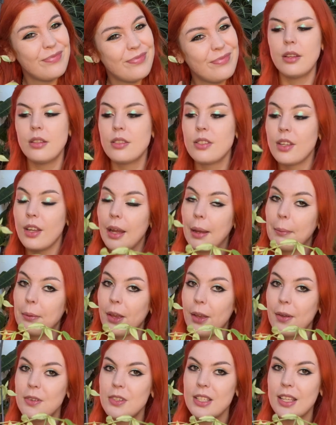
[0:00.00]
so I'm
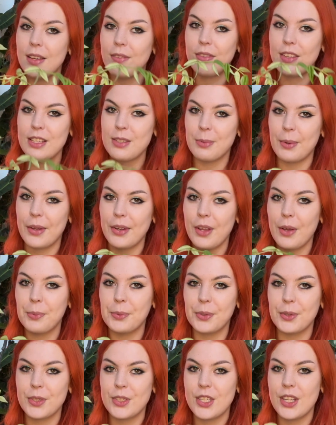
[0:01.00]
going to give this one a
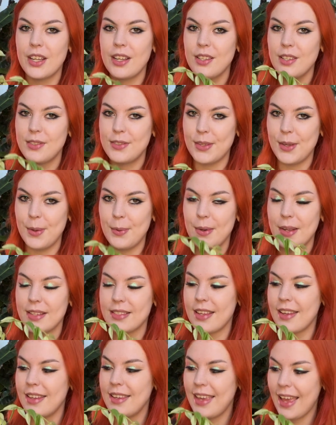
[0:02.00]
water as soon as
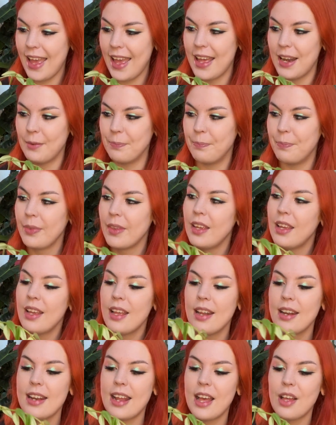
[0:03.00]
I can.
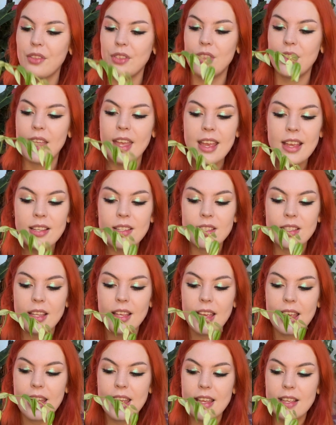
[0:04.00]
Now, this
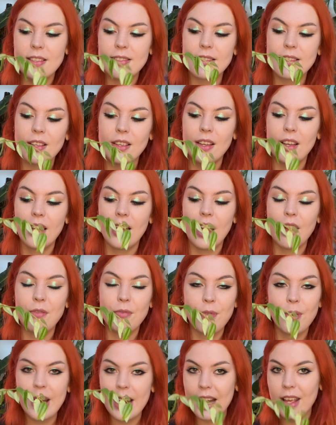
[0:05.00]
is a
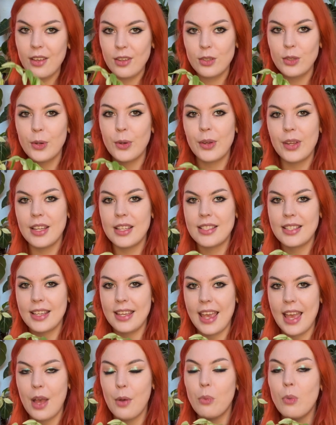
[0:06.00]
really good Hoya to
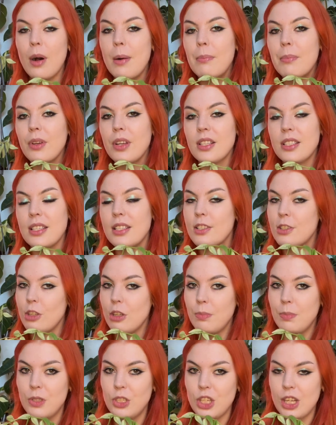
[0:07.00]
get, one because it's
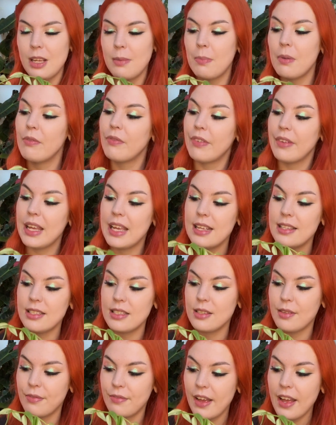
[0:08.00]
super cheap and easy
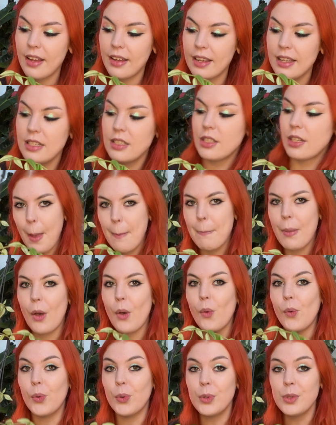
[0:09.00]
to find, but
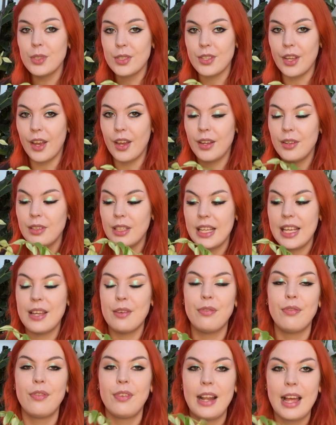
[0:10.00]
also it
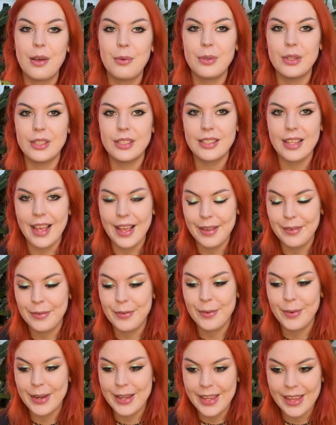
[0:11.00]
flowers
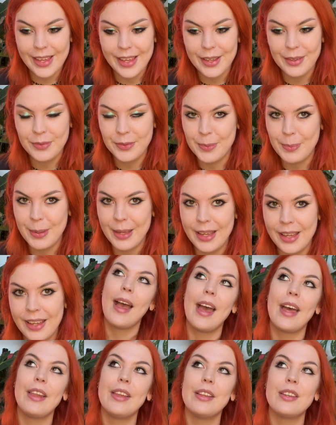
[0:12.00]
every year for me
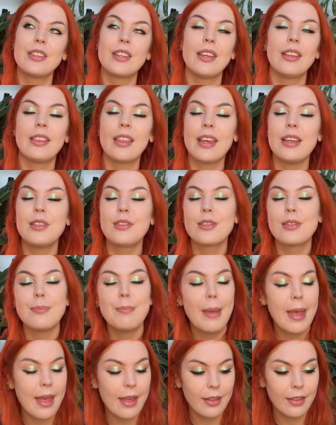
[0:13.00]
and they
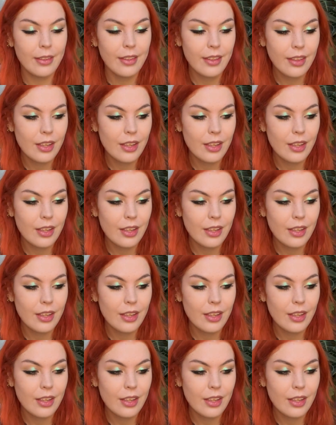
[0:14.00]
smell